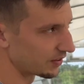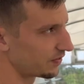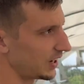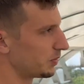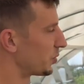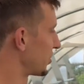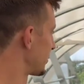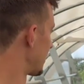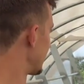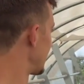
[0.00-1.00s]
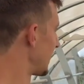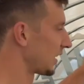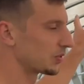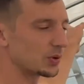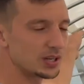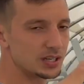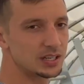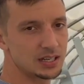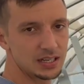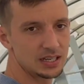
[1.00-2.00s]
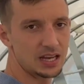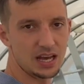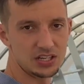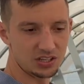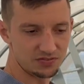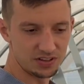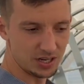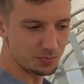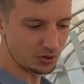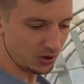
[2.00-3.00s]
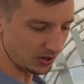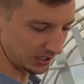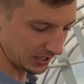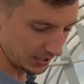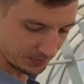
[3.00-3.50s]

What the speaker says: feed pushes on to the next one and you can fill it up accordingly.